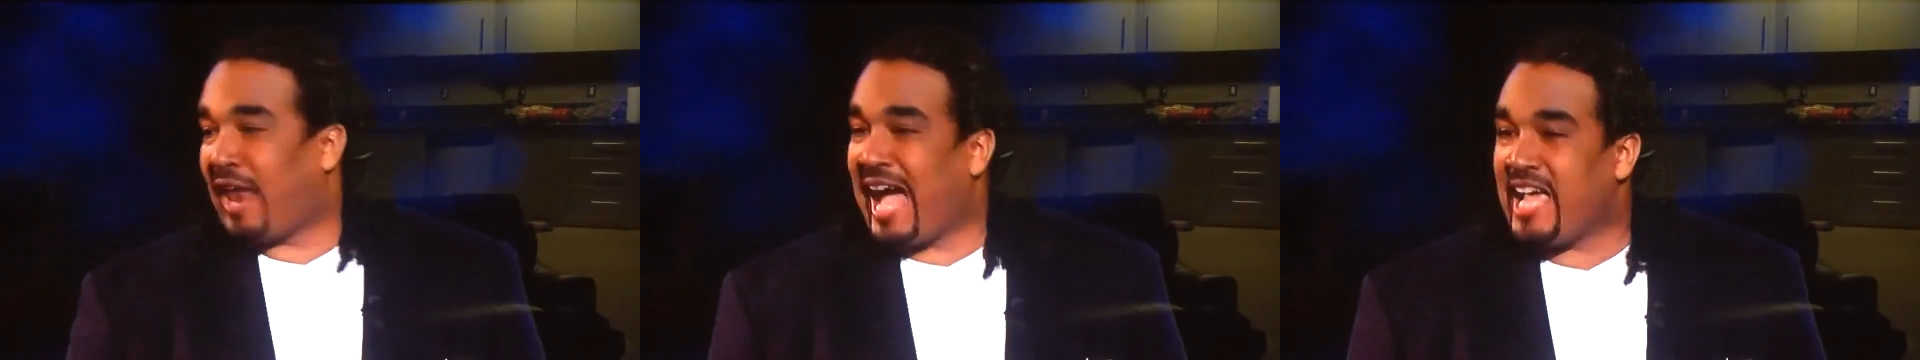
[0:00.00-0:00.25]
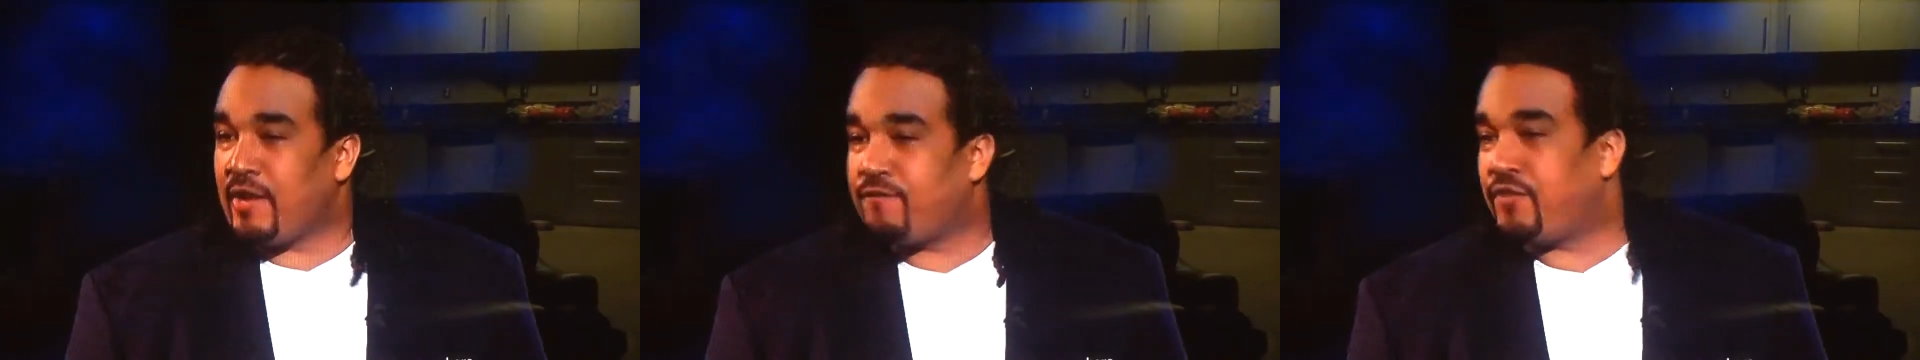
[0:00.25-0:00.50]

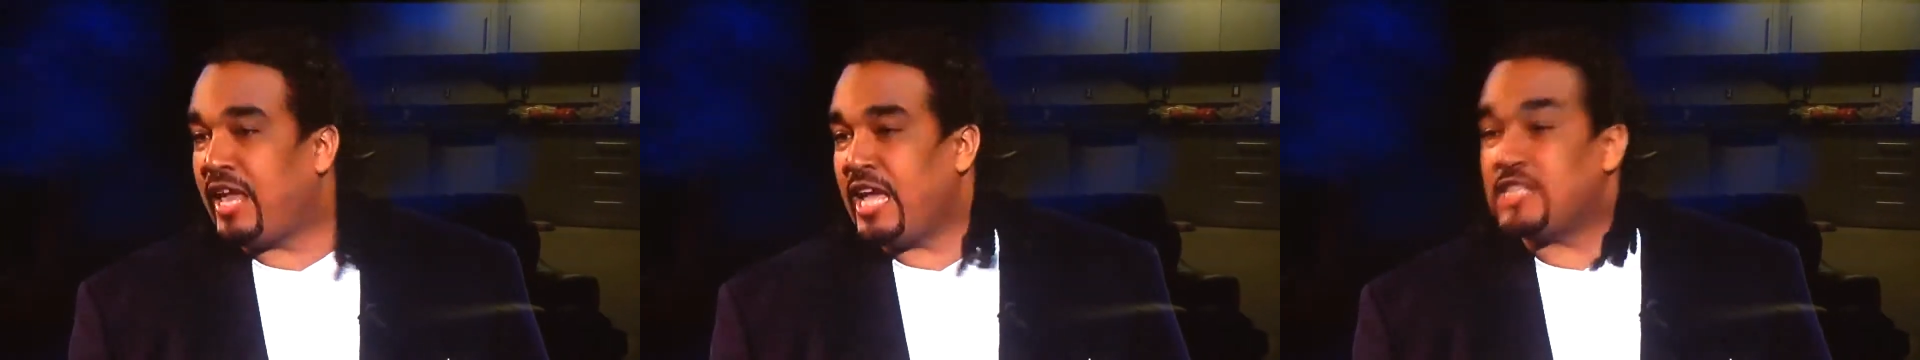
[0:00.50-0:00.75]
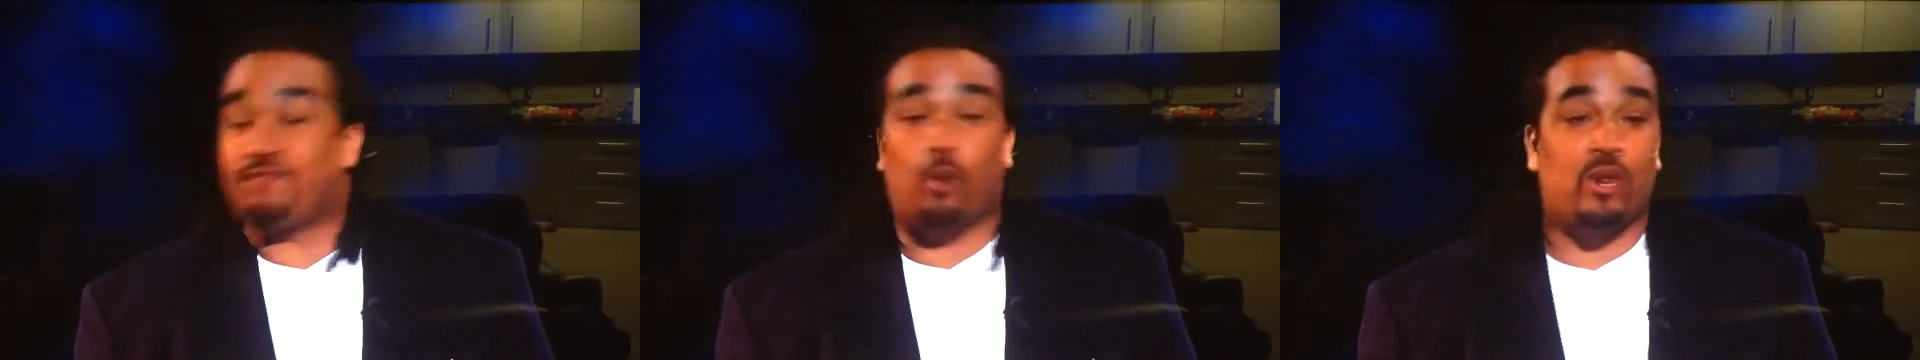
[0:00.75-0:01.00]
flying
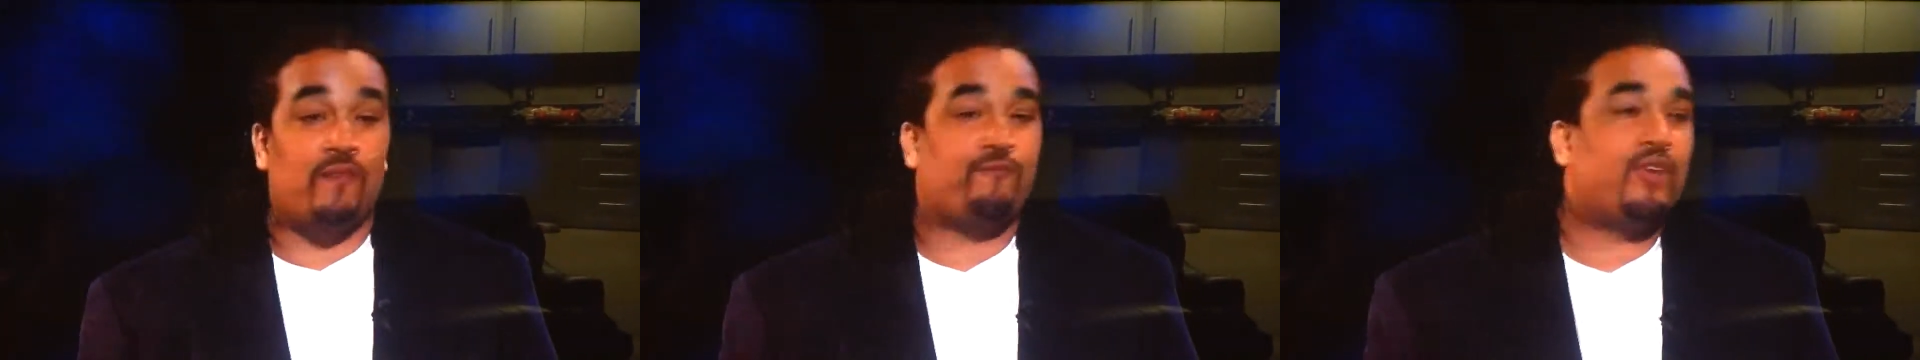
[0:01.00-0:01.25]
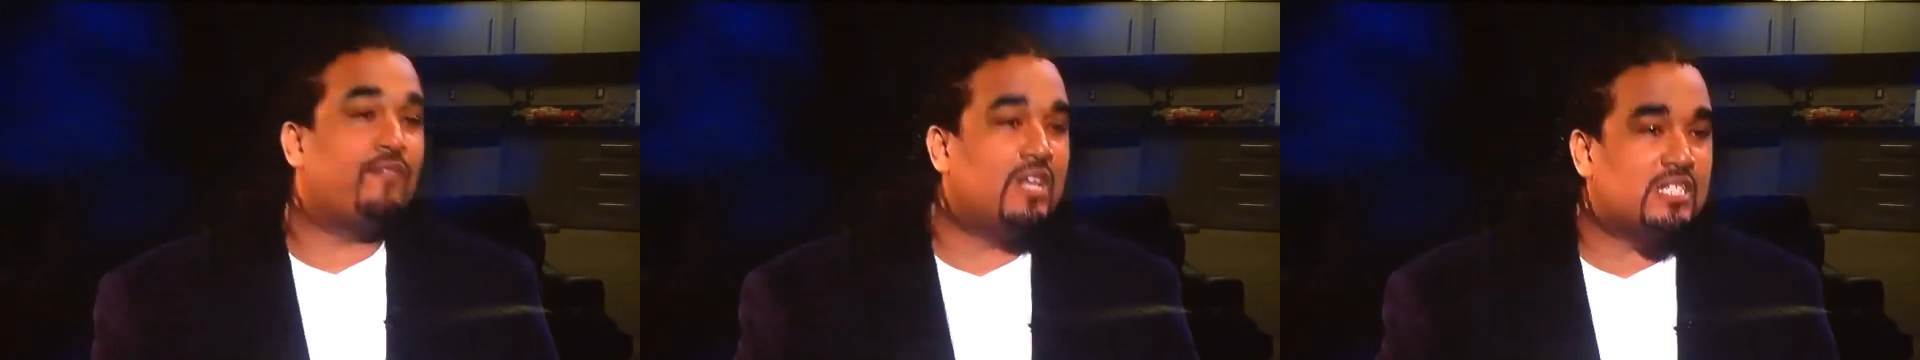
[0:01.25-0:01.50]
flares floating
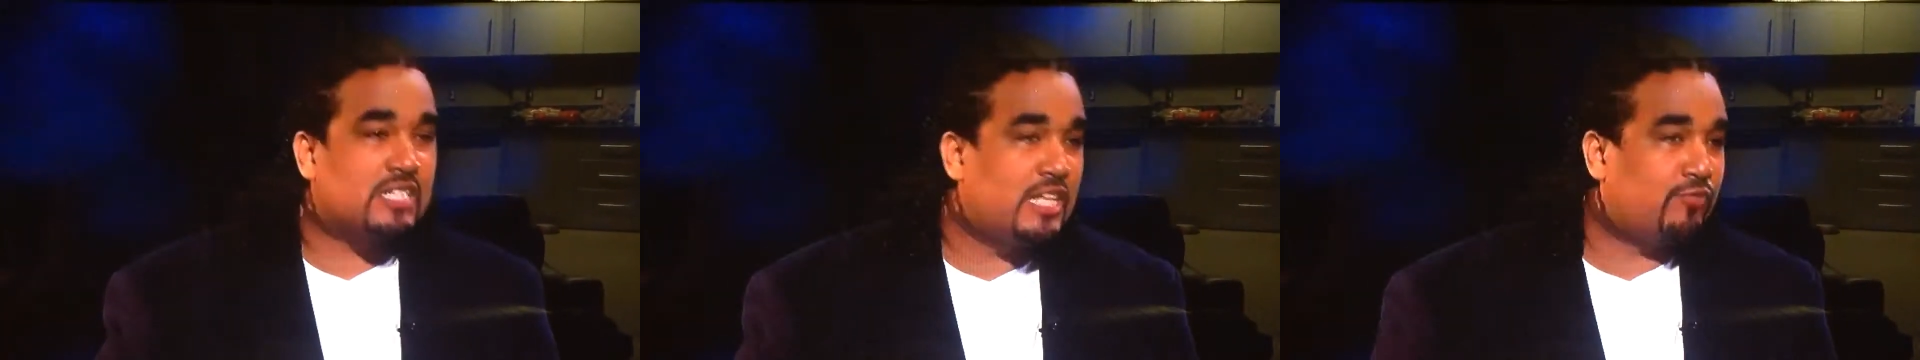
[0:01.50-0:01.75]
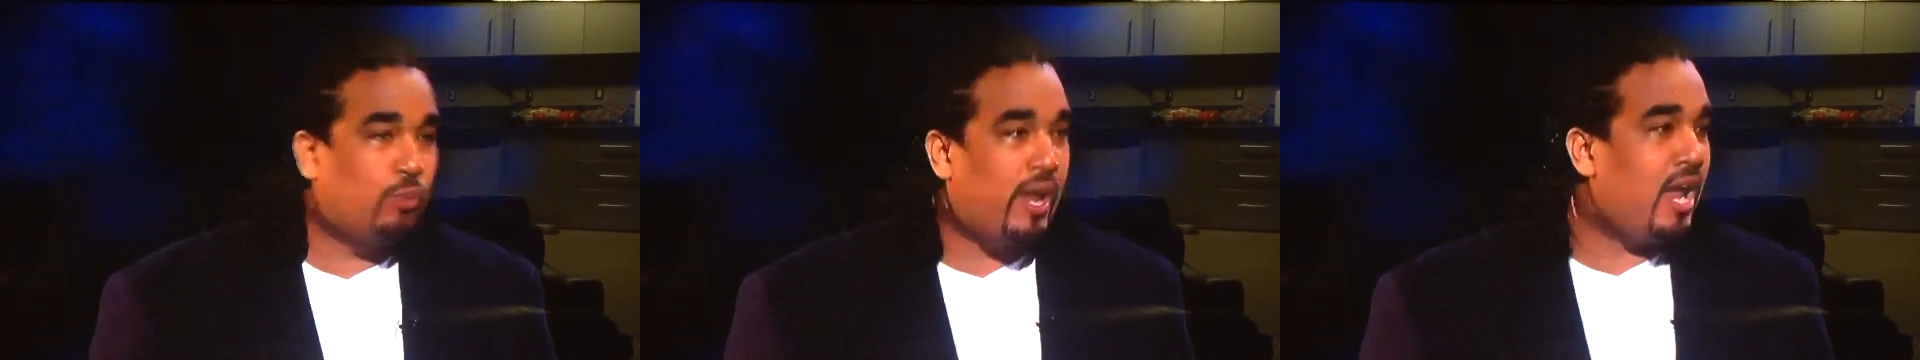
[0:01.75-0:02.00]
frivolously
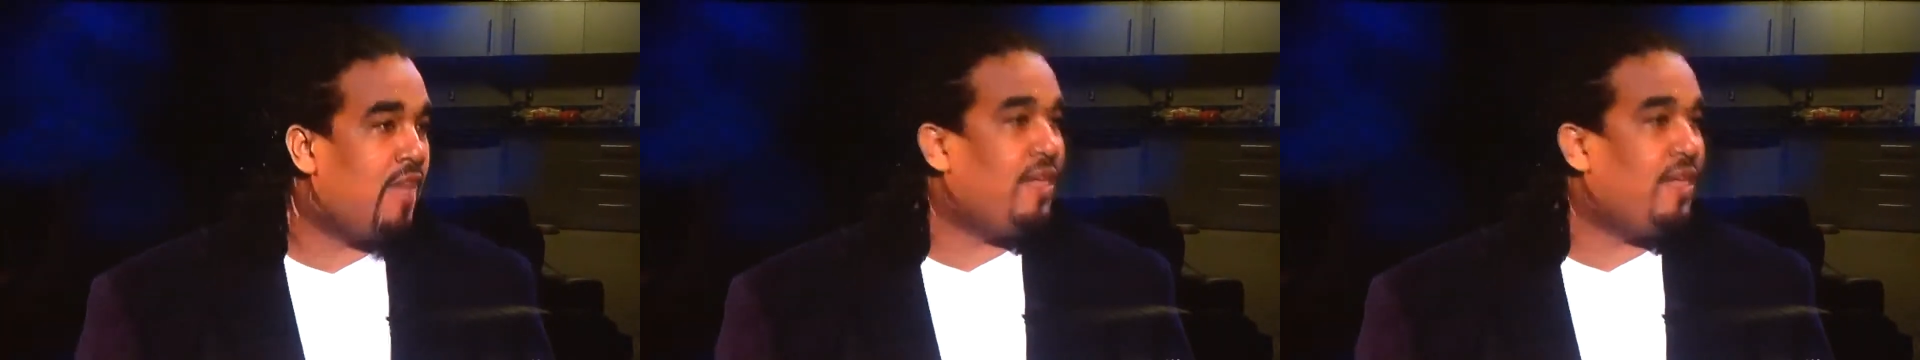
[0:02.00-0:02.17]
through air,